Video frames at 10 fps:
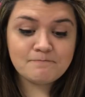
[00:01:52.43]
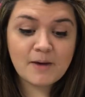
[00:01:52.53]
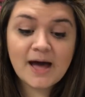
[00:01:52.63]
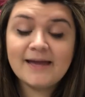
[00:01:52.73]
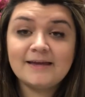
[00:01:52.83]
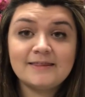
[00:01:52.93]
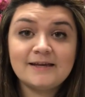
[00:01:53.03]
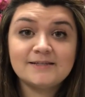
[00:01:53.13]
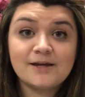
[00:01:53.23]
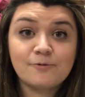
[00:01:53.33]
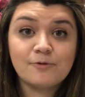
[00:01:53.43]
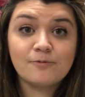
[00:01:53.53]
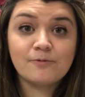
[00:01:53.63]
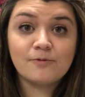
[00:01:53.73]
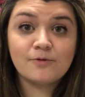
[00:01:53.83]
buying things that were